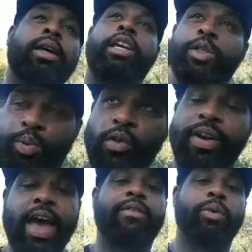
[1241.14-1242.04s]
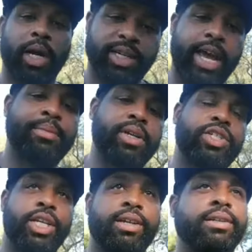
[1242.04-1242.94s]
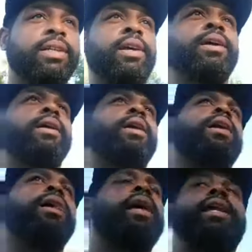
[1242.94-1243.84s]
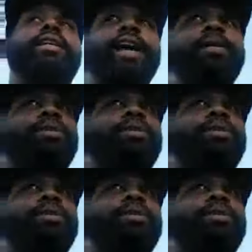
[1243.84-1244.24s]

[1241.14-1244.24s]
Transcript: he's proven to have a damn good chin and a damn